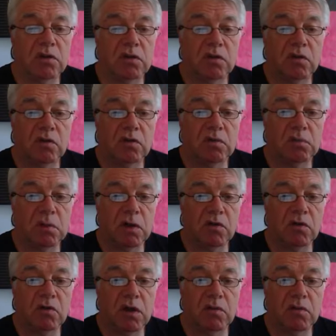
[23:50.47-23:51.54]
use of the
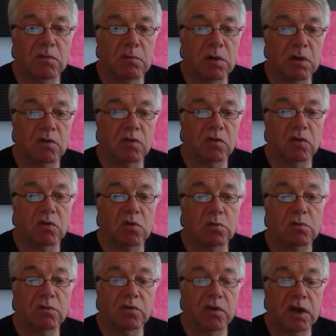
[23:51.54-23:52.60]
much safer motorcycle
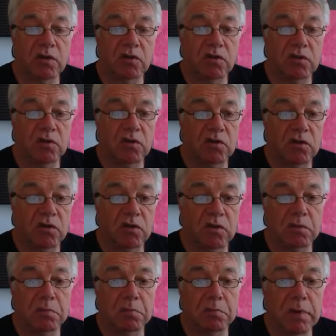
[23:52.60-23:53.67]
protection
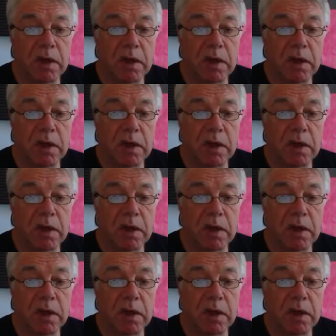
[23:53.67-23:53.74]
system